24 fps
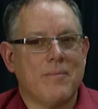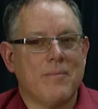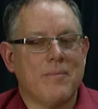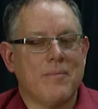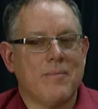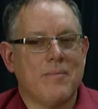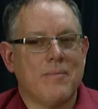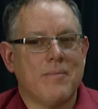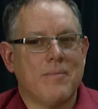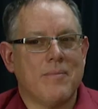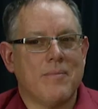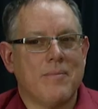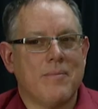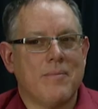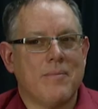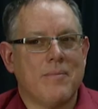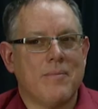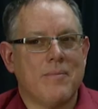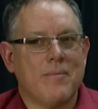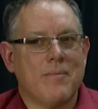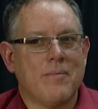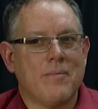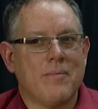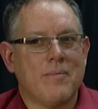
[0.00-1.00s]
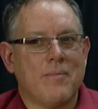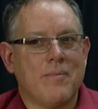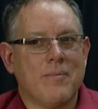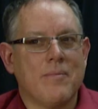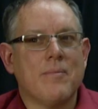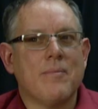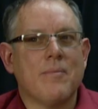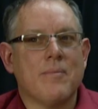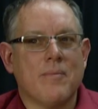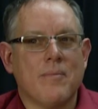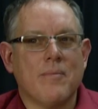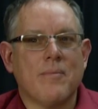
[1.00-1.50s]

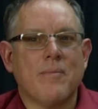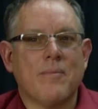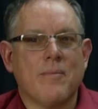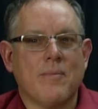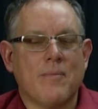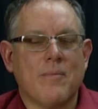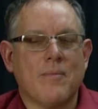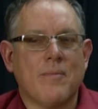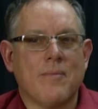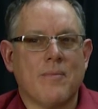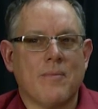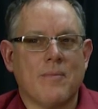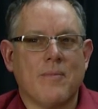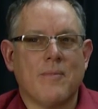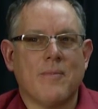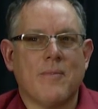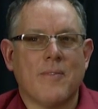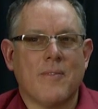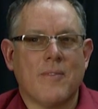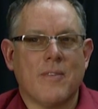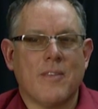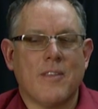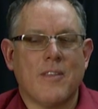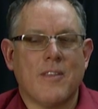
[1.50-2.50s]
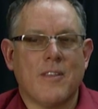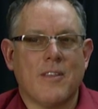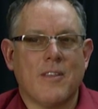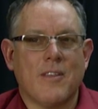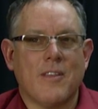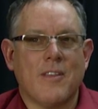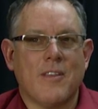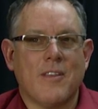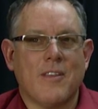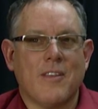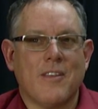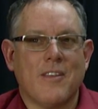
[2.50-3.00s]

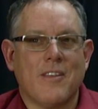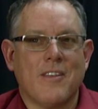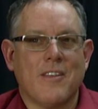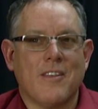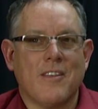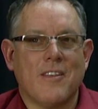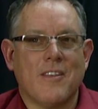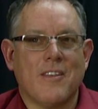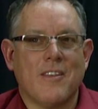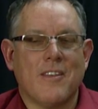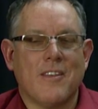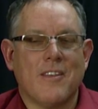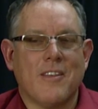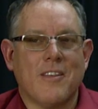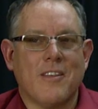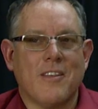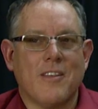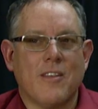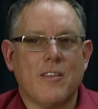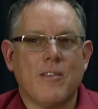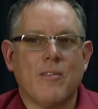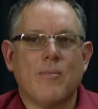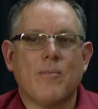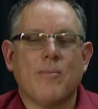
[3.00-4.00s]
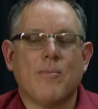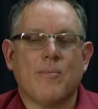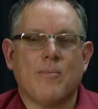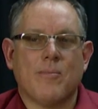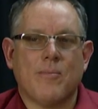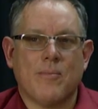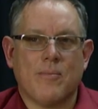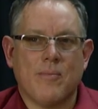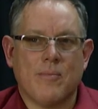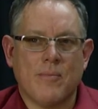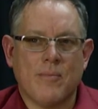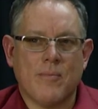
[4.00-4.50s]

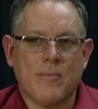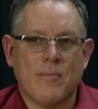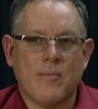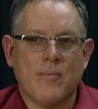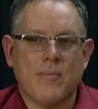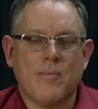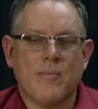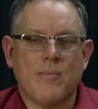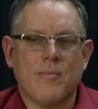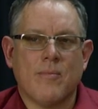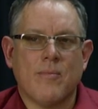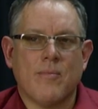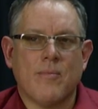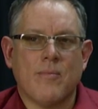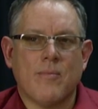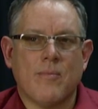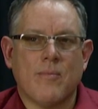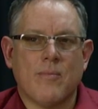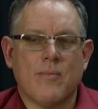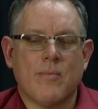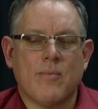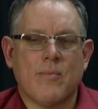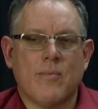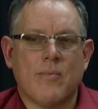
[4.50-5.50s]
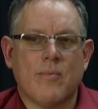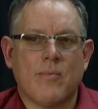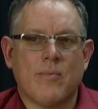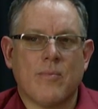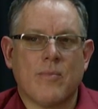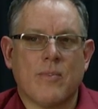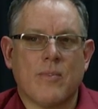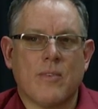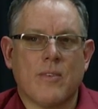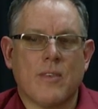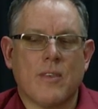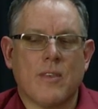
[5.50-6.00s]

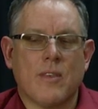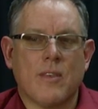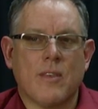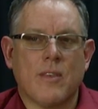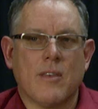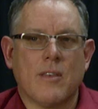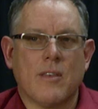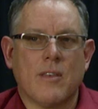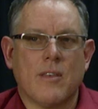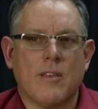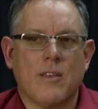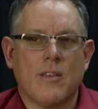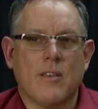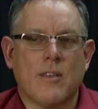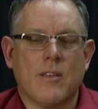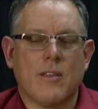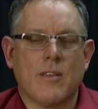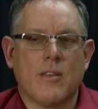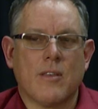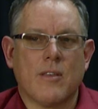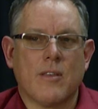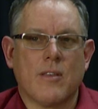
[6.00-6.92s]
(not speaking)